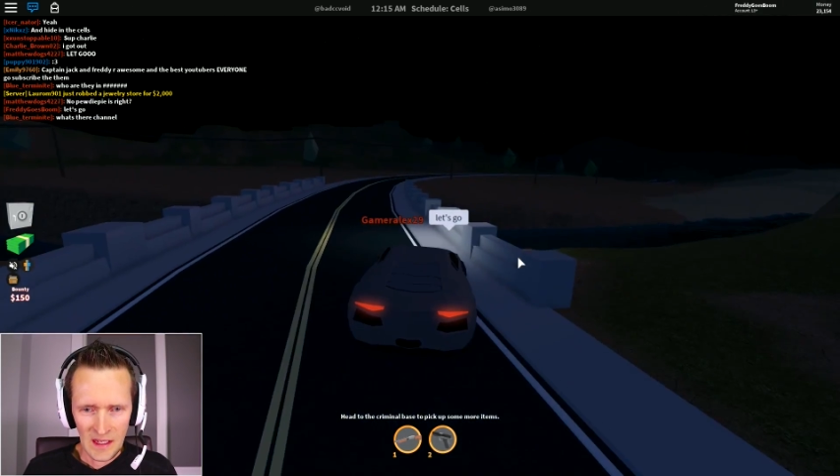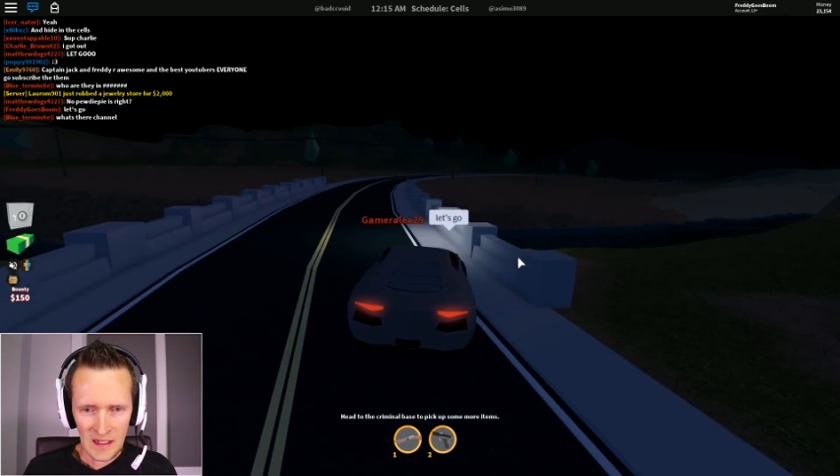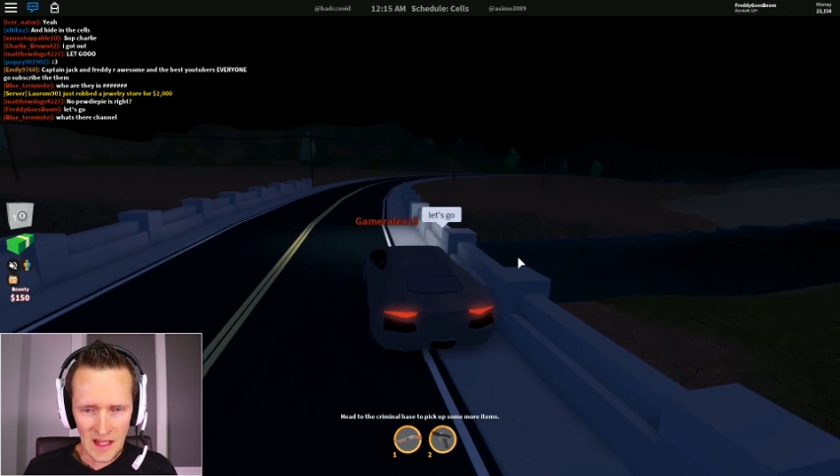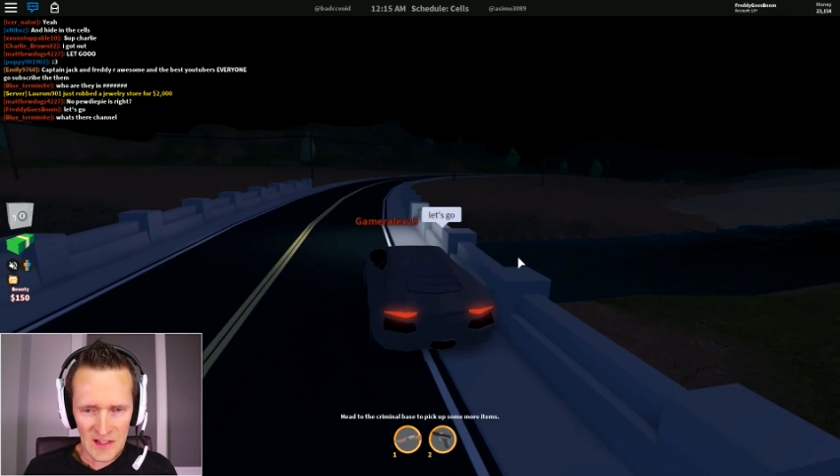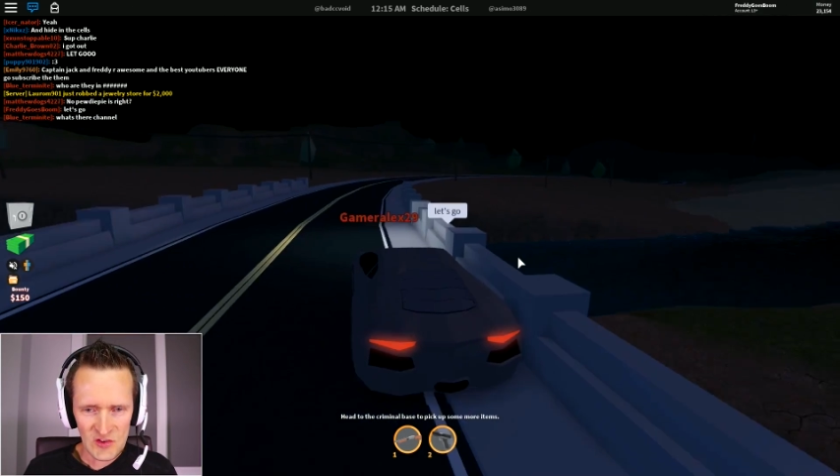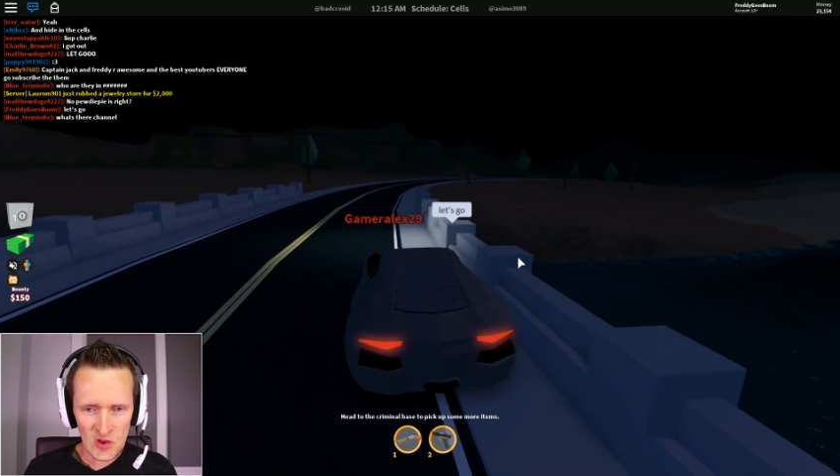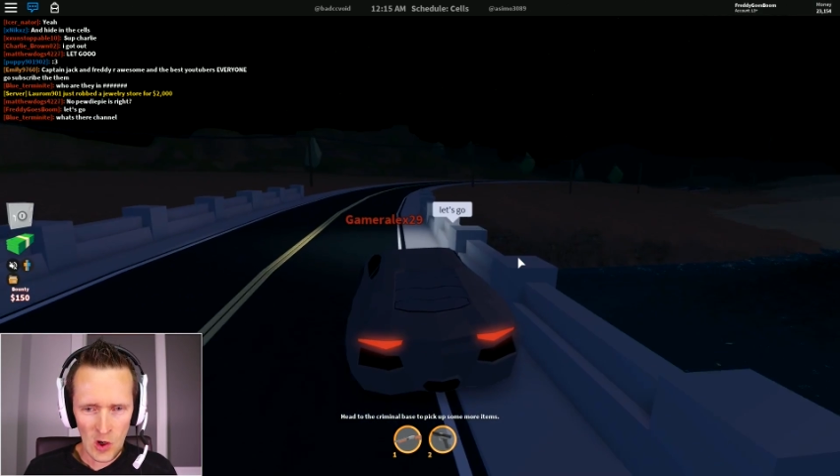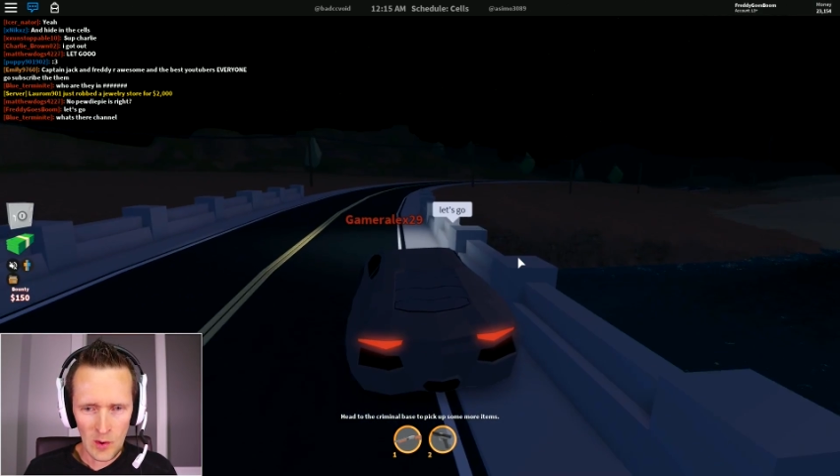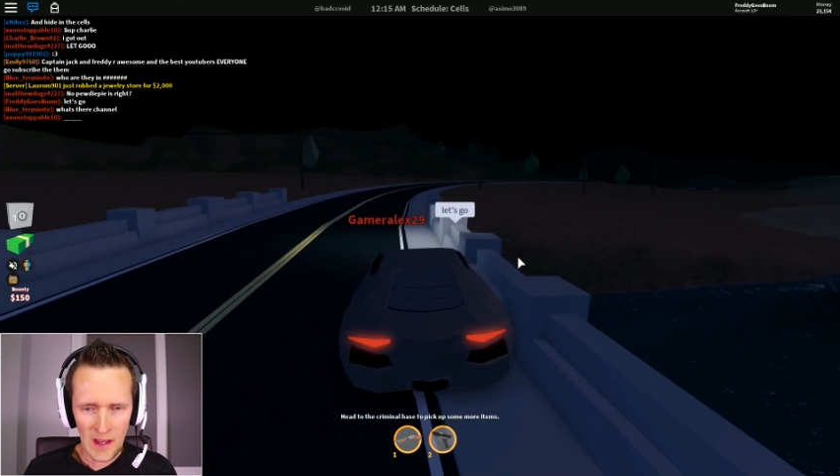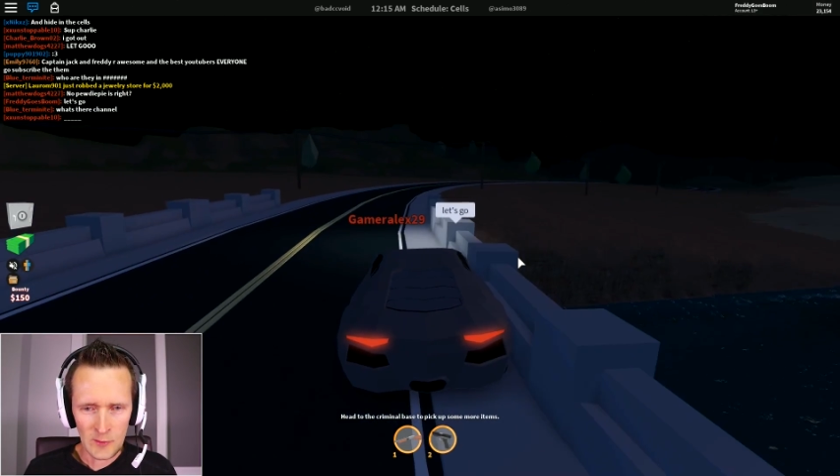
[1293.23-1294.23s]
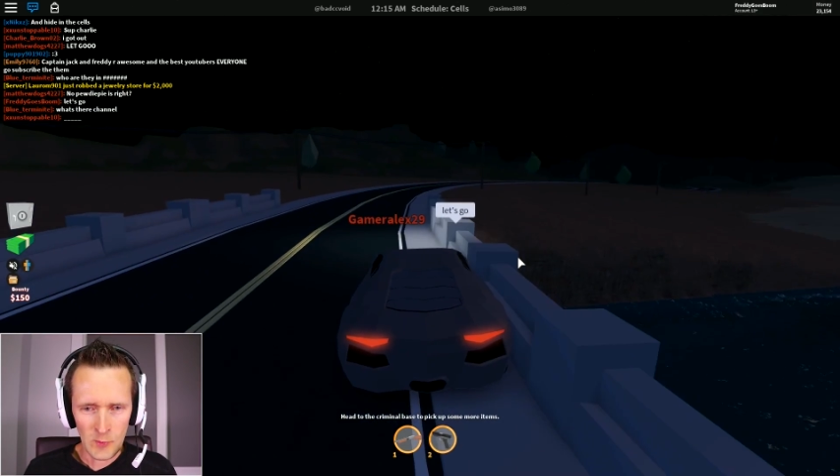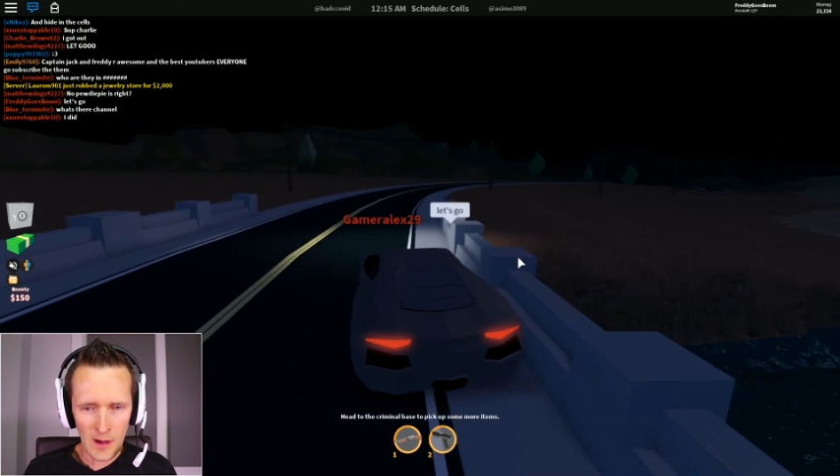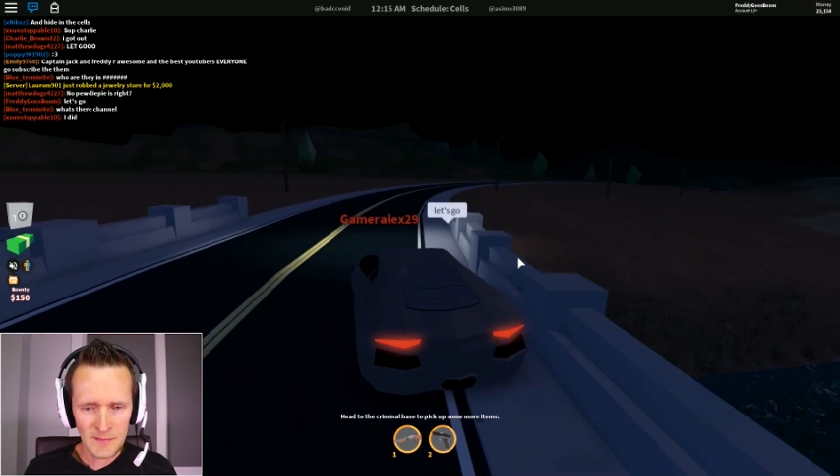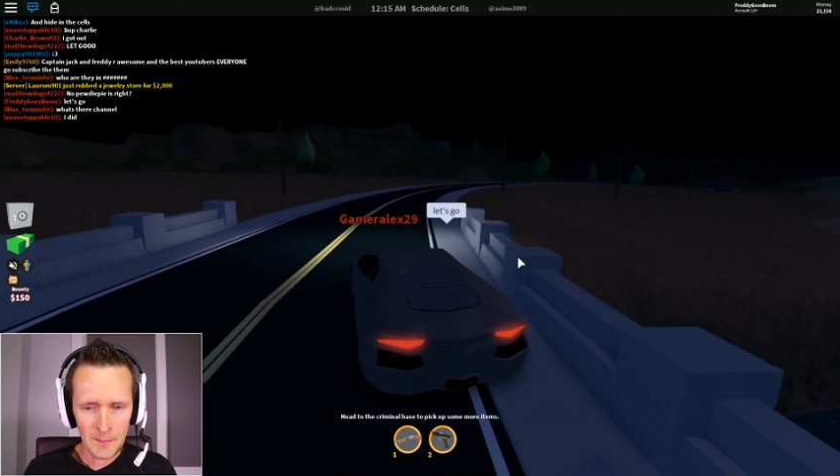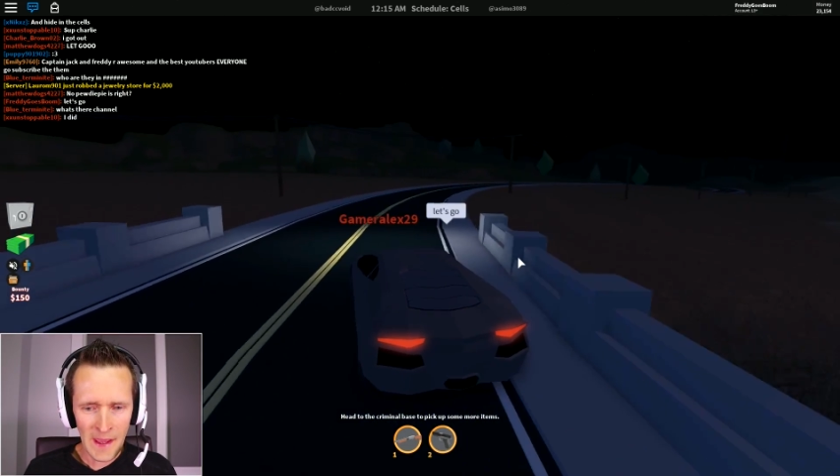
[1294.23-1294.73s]
let's go and
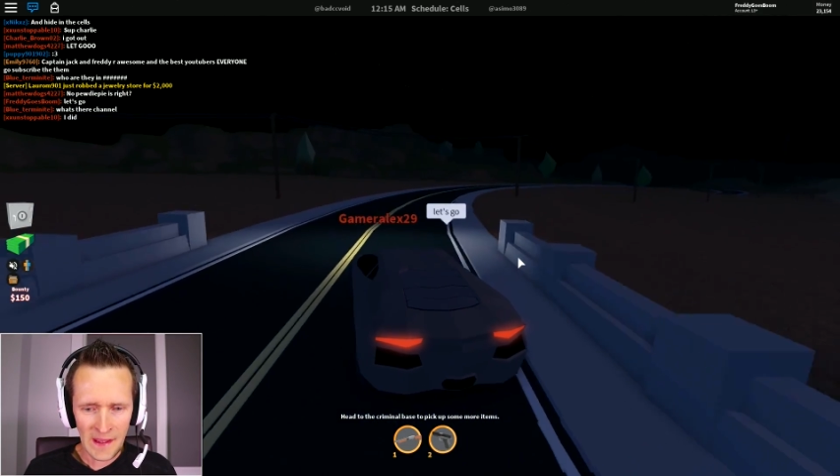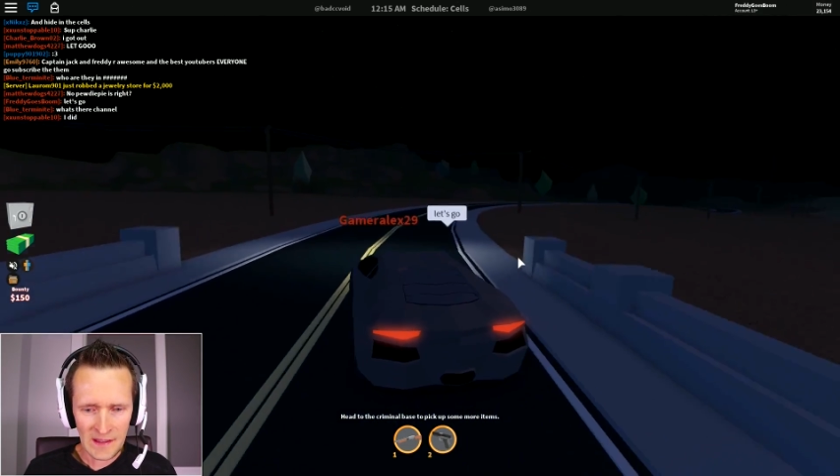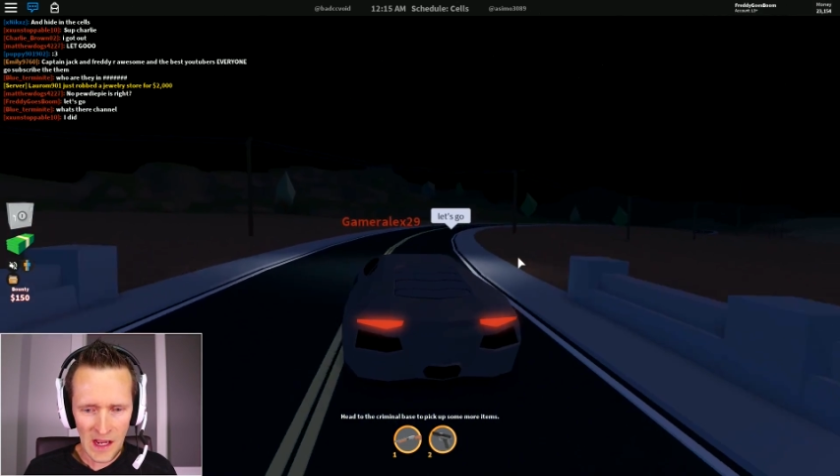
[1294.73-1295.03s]
rob the bank